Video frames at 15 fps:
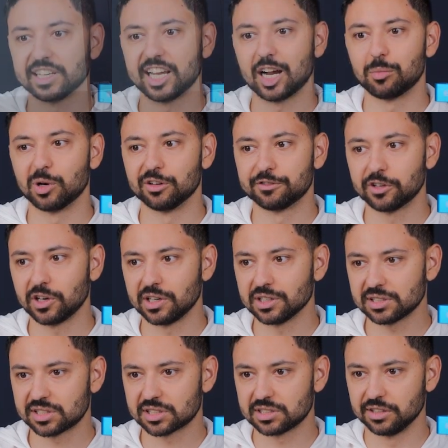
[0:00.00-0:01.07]
camera
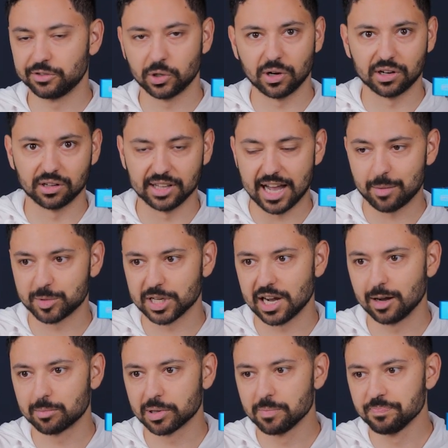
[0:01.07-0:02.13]
first if you're on a
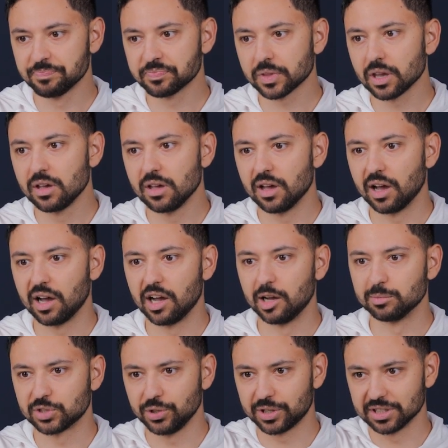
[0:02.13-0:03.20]
laptop.
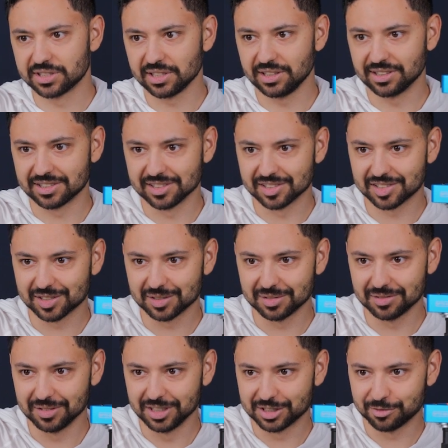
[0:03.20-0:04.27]
So you can see
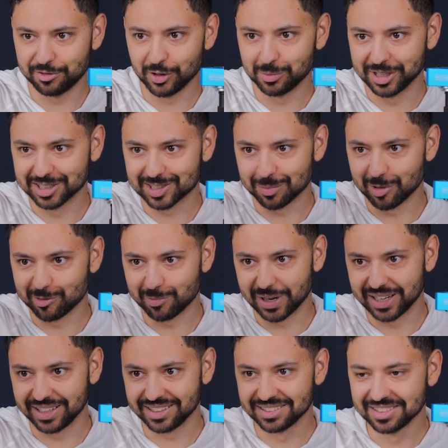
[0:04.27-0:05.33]
it's filming some of
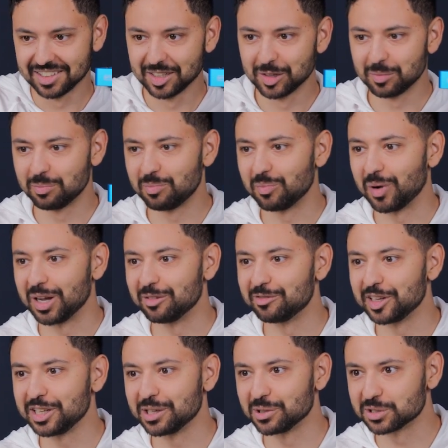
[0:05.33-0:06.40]
my
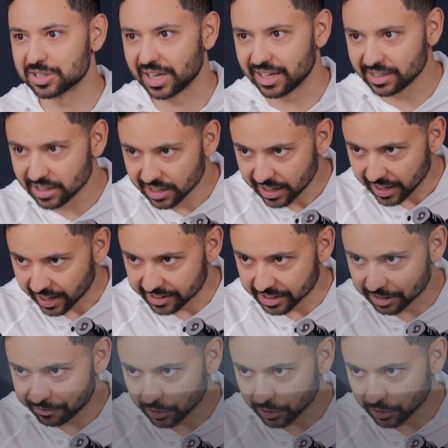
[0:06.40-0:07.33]
video set. And then if